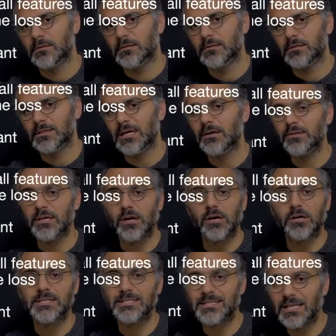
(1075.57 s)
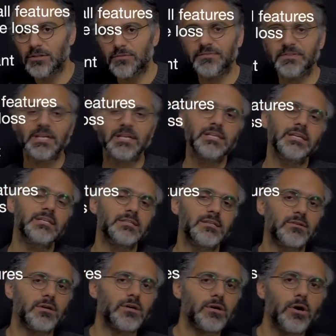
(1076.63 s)
Now there are a set of techniques that
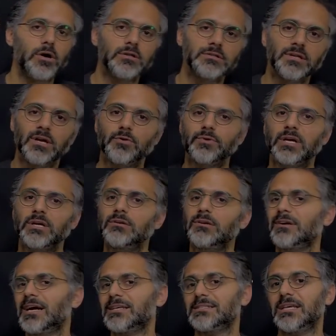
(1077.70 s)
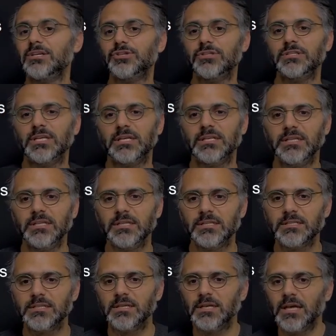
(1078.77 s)
are called regularization techniques,
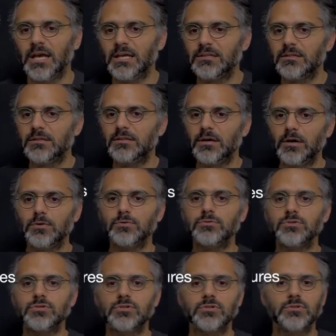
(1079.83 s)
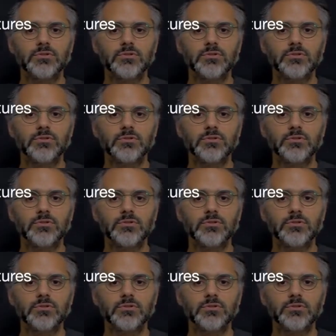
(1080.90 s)
and those